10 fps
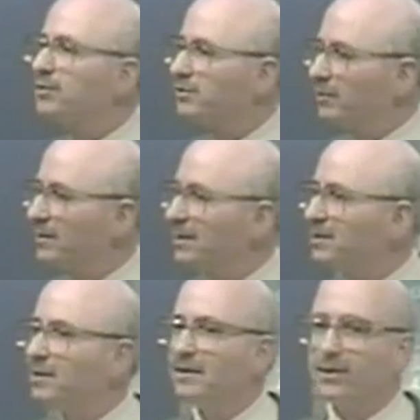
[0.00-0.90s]

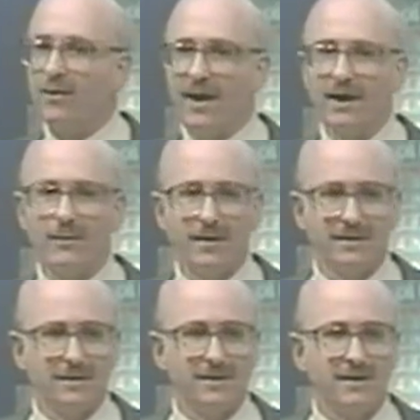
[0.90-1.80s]
serious than chronic
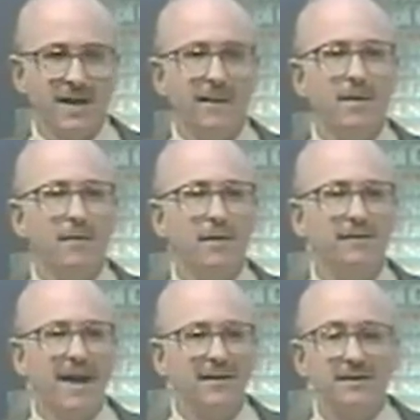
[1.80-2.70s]
risk. The same number of
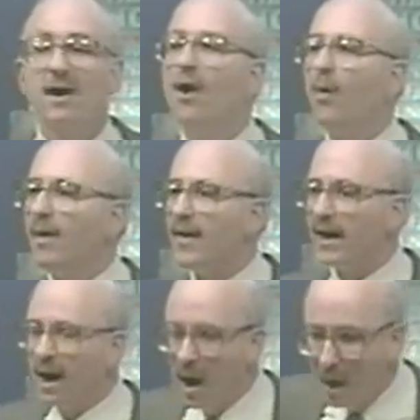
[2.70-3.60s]
deaths, when they
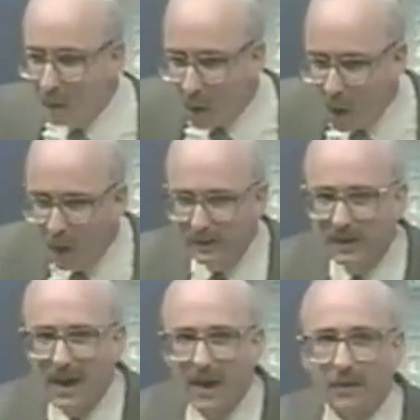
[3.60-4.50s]
come all
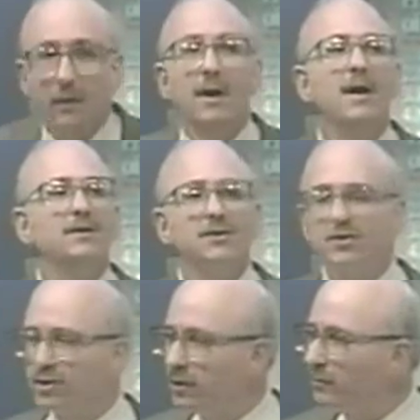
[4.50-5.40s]
together,
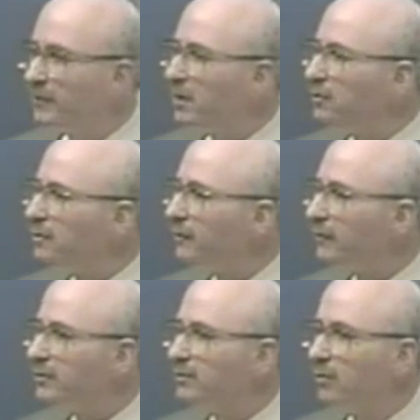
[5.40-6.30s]
disturb the
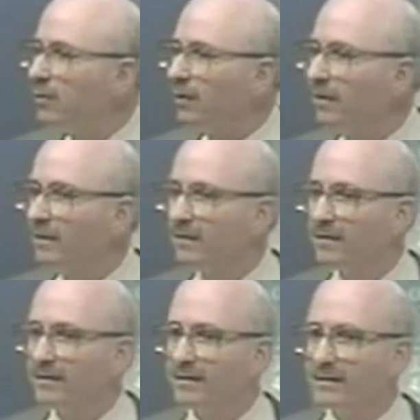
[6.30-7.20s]
universe more.
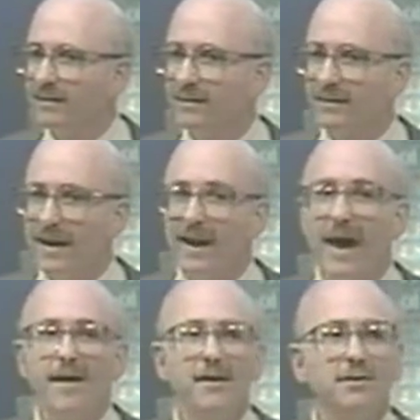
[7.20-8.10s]
Okay?
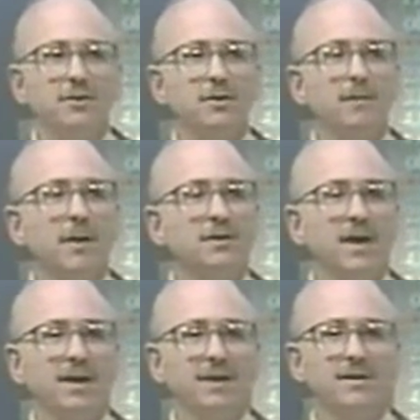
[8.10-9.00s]
And they disturb our
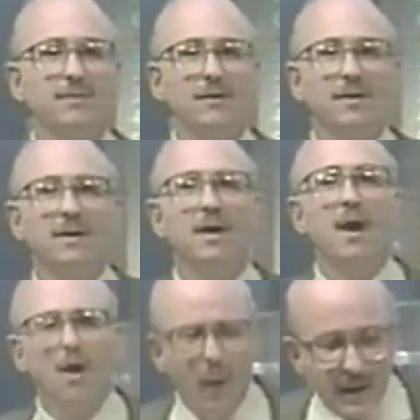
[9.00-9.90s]
psyches more.
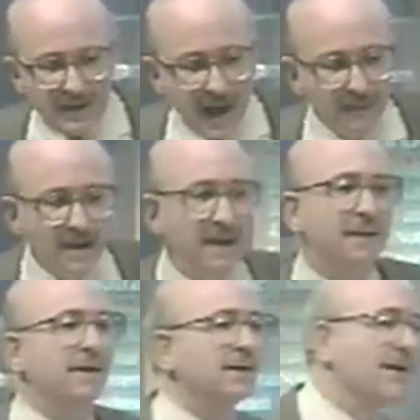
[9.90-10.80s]
What does that mean?
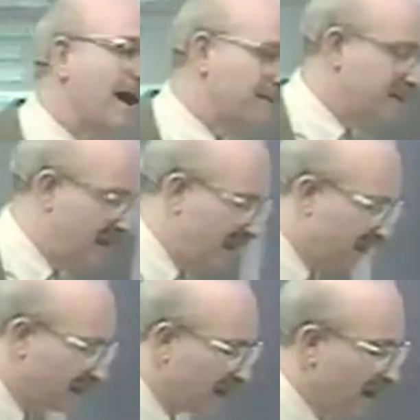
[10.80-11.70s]
It means you have to
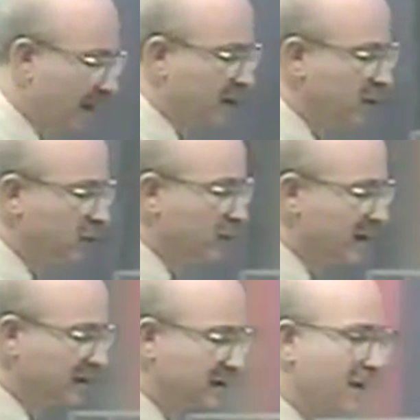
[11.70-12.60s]
take uh, acute
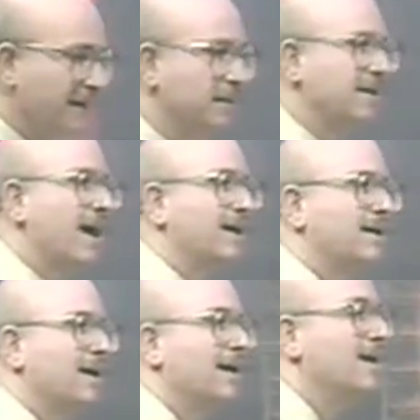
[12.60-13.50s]
risk, you have to
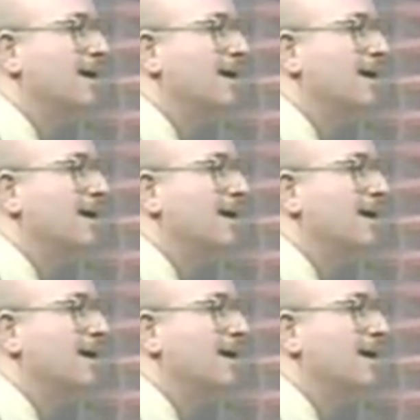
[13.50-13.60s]
take uh,